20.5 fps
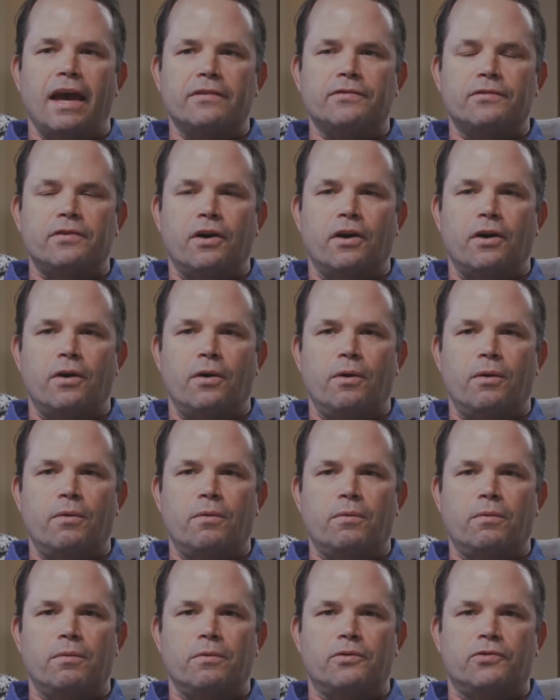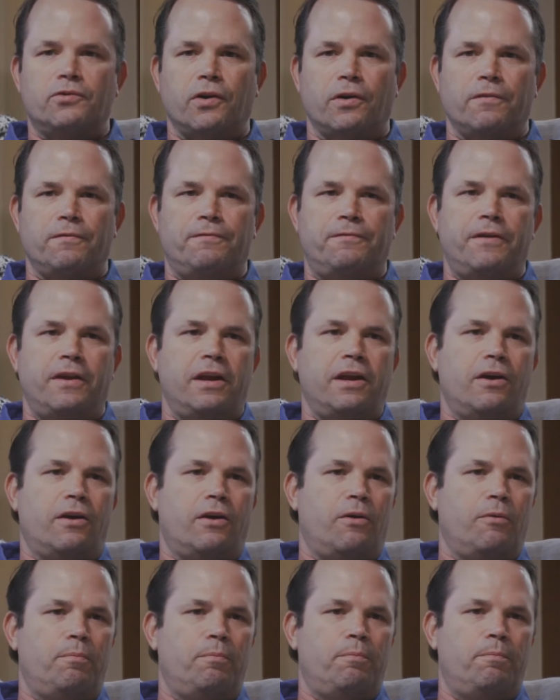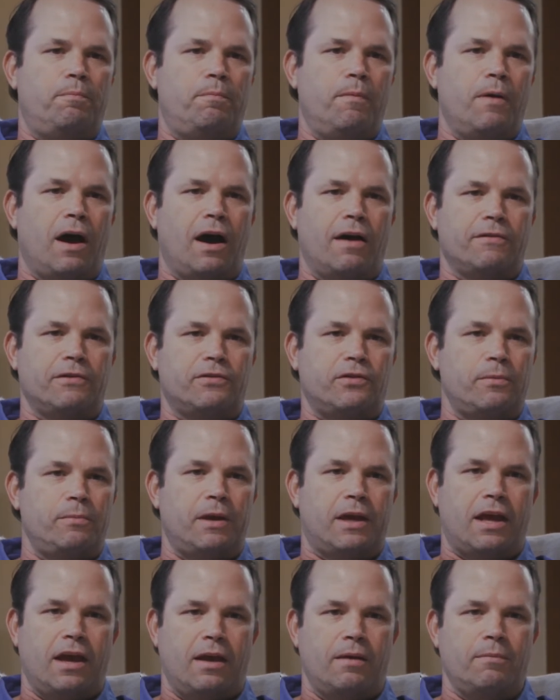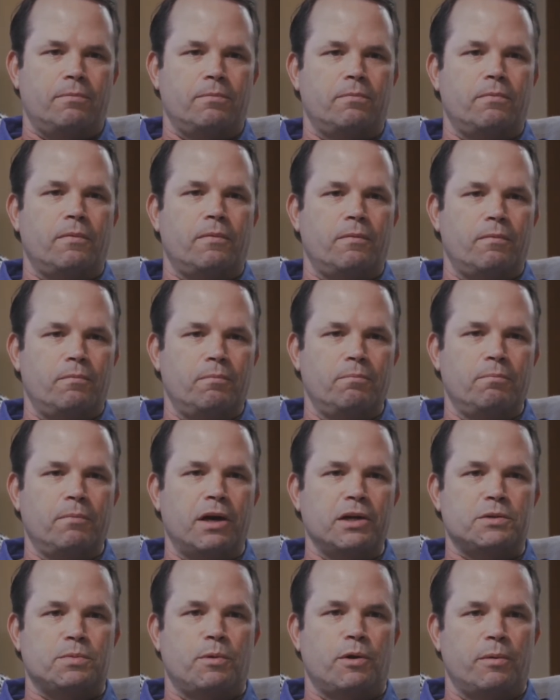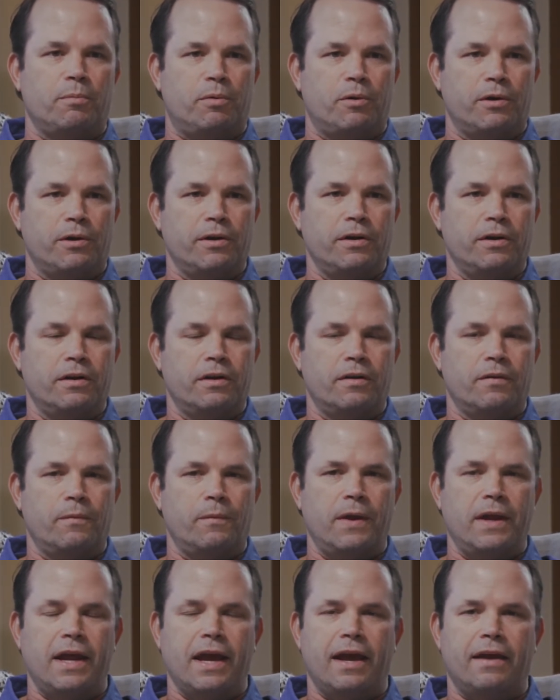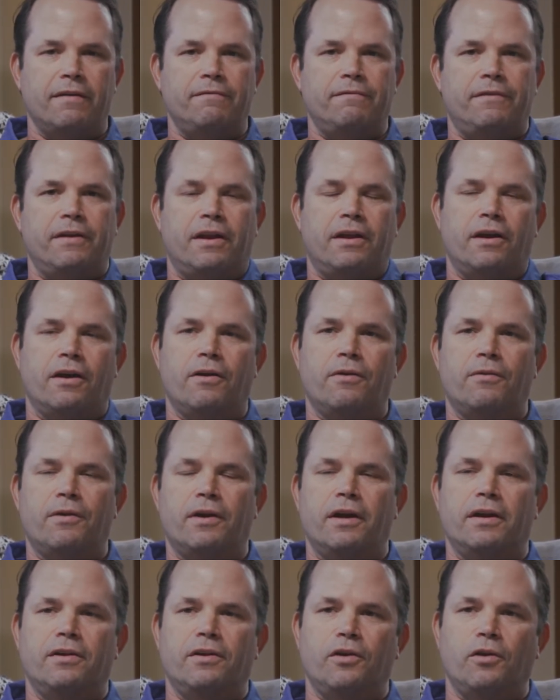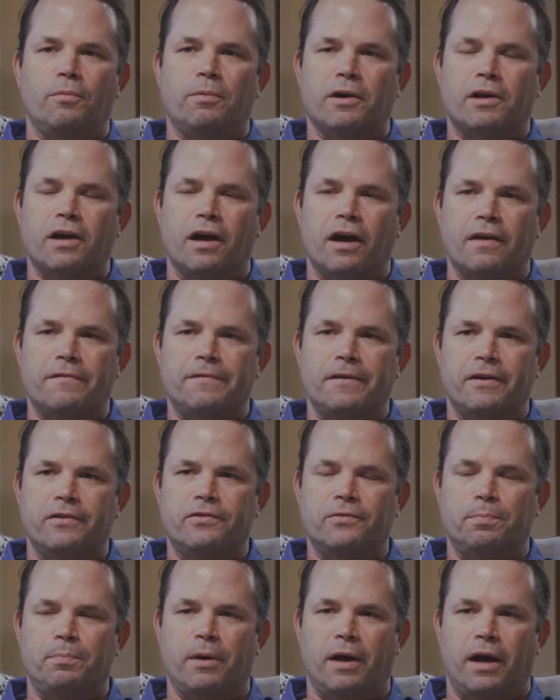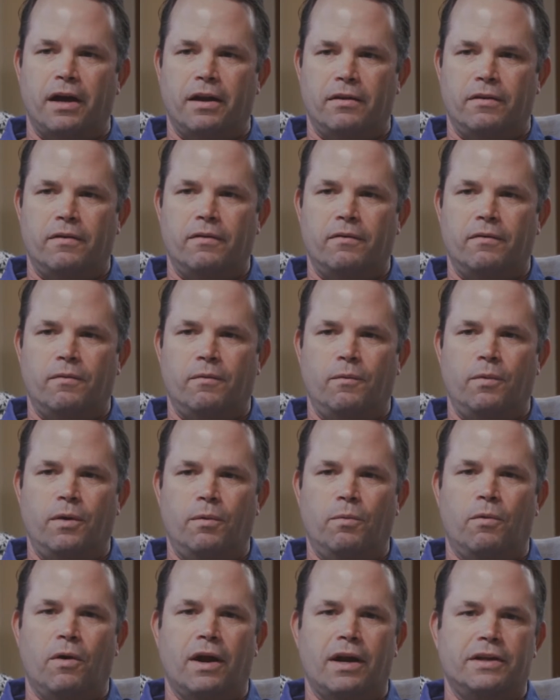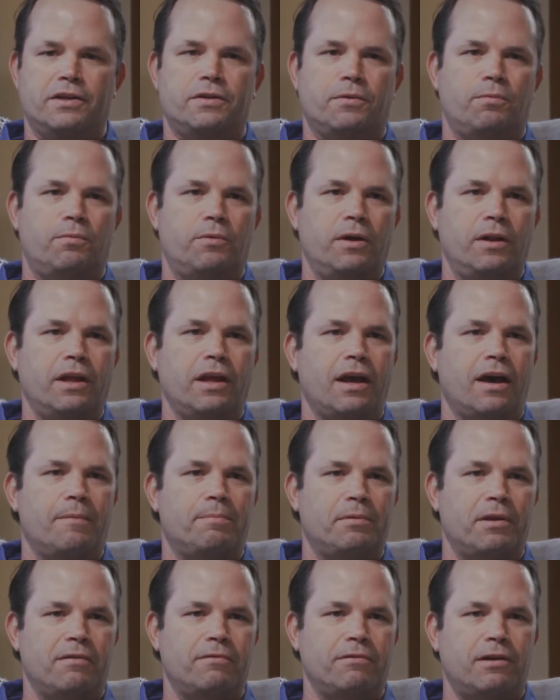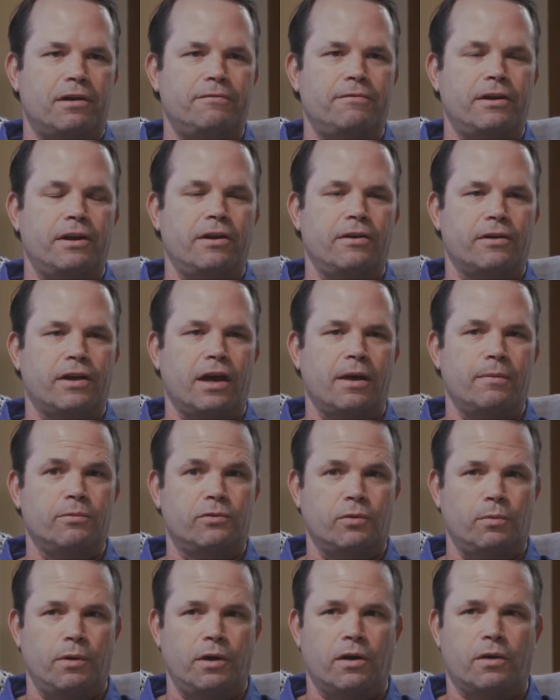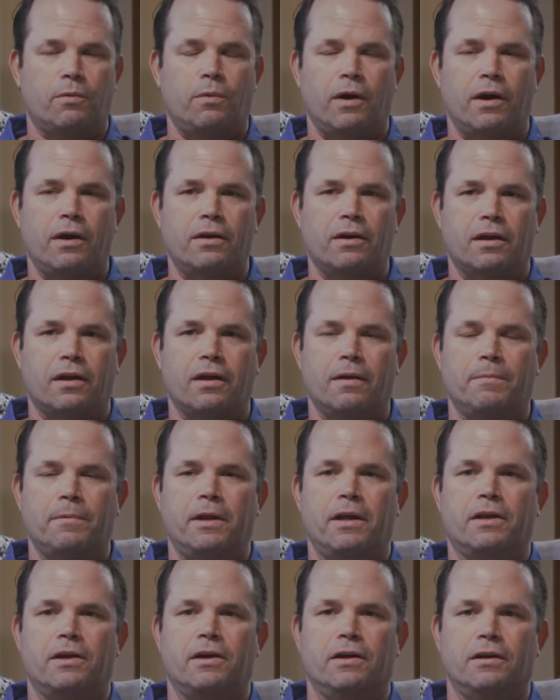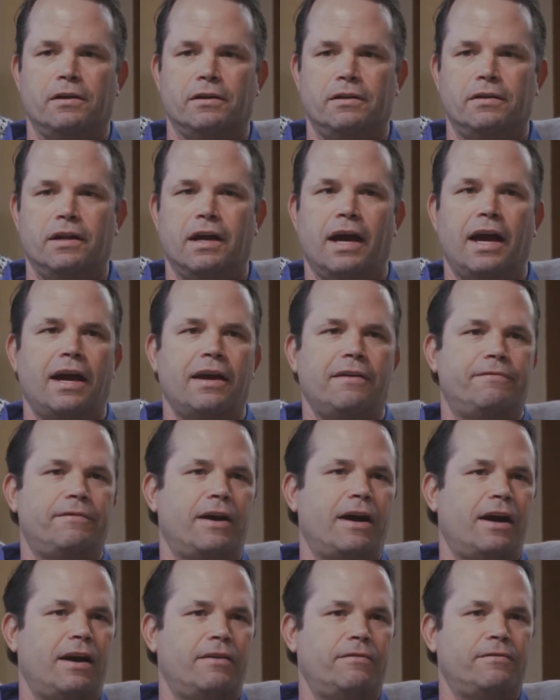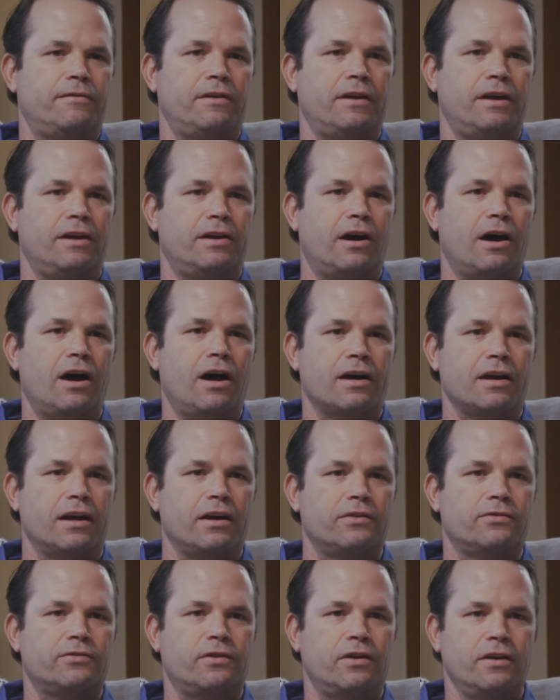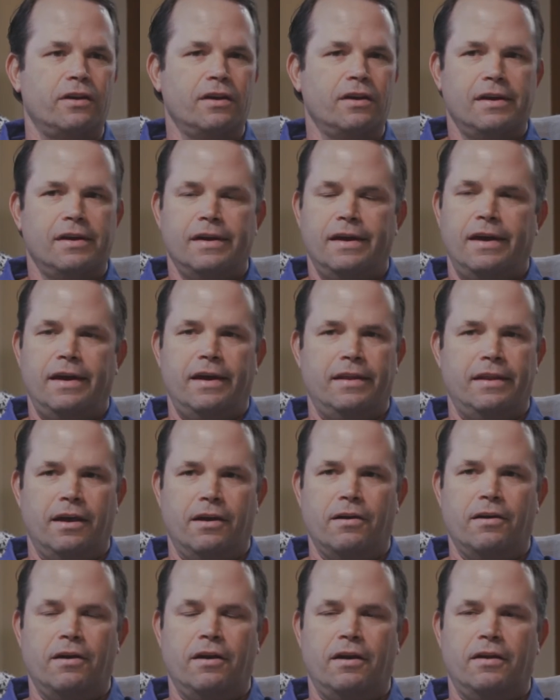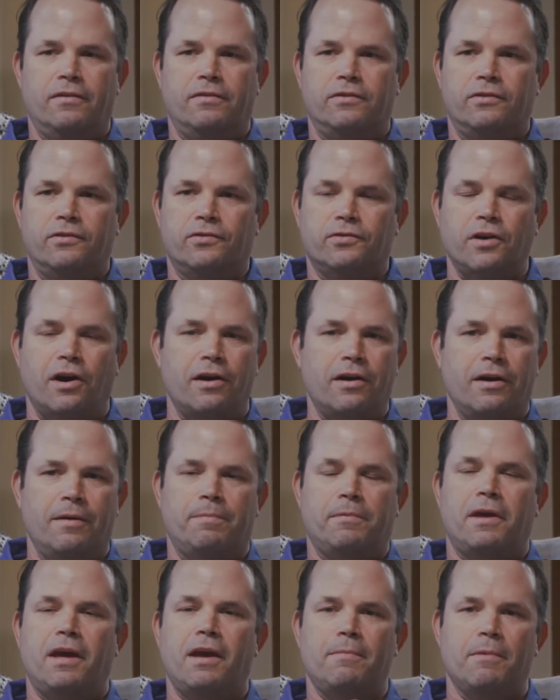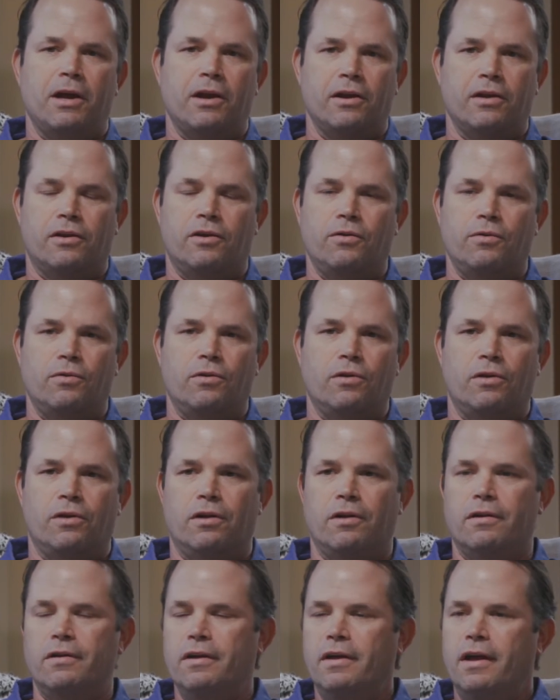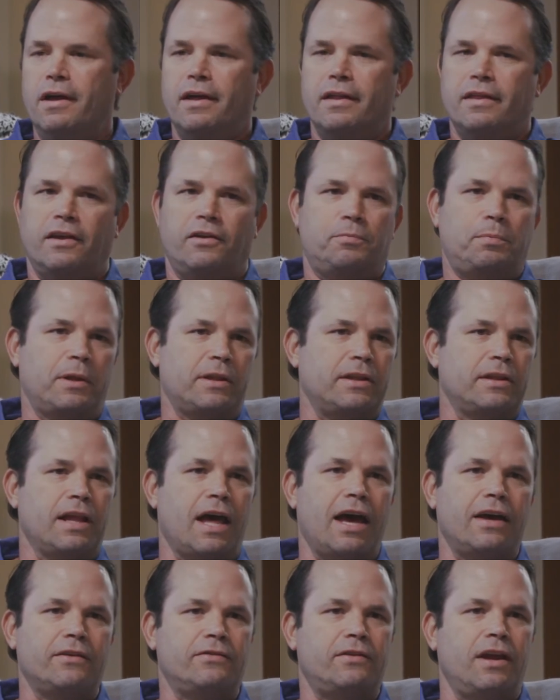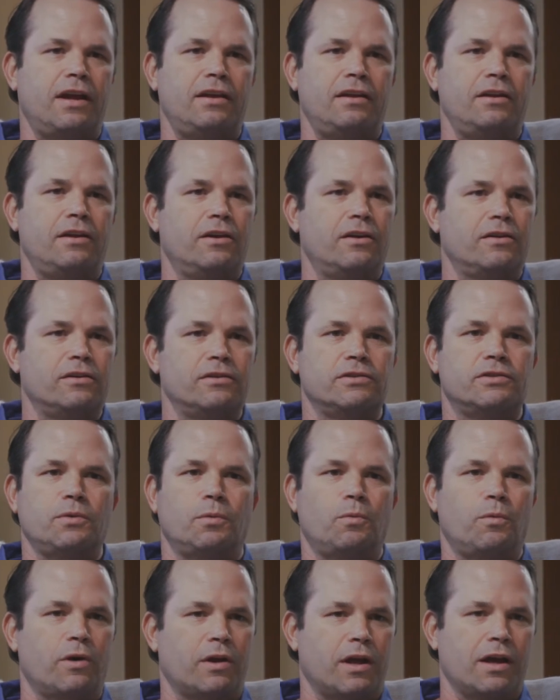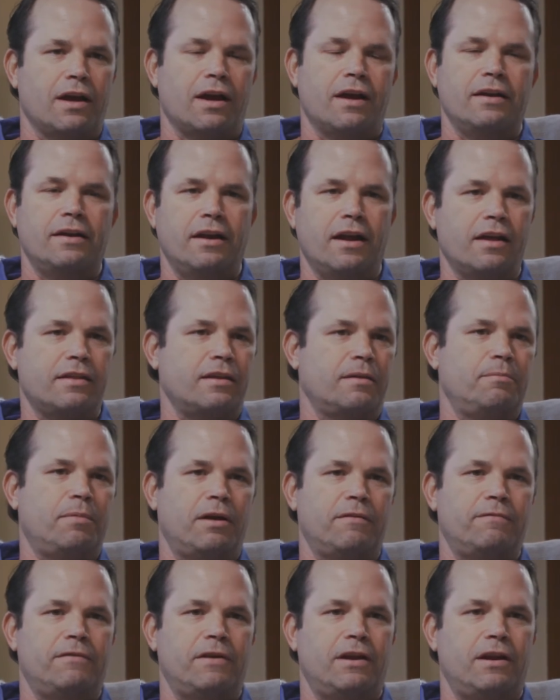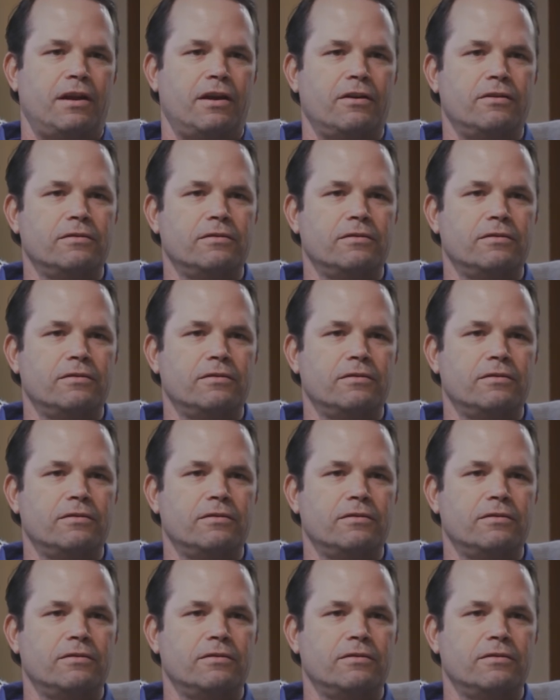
so video obviously became much more important. We had video in Uber Conference, but we wanted to really up-level our video game, so we acquired a company called High Five in August. And they're a startup, came out of Google. They spent the last 8 years working on nothing but video.